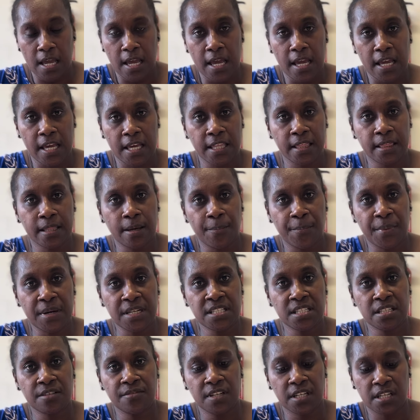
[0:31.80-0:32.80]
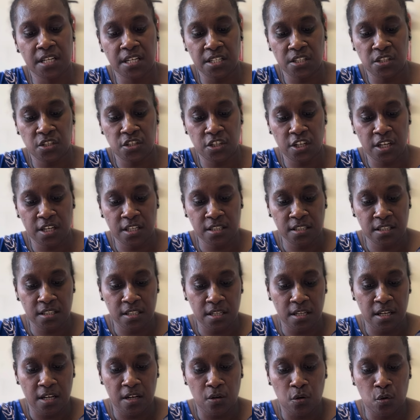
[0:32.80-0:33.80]
In the Pacific region,
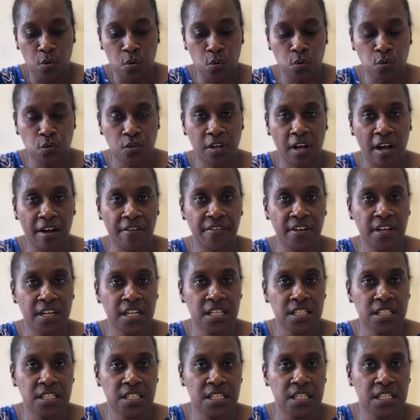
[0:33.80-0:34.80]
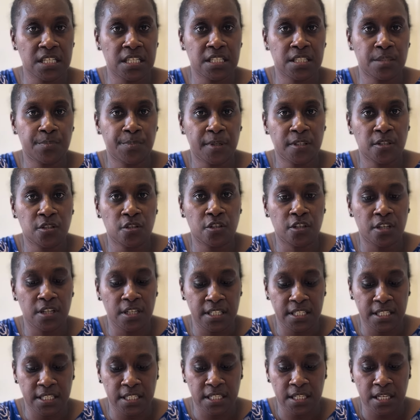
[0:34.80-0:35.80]
good governance is
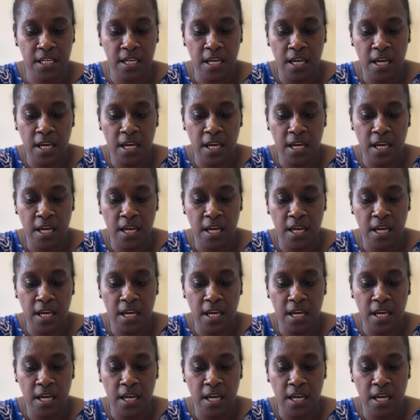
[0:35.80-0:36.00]
particularly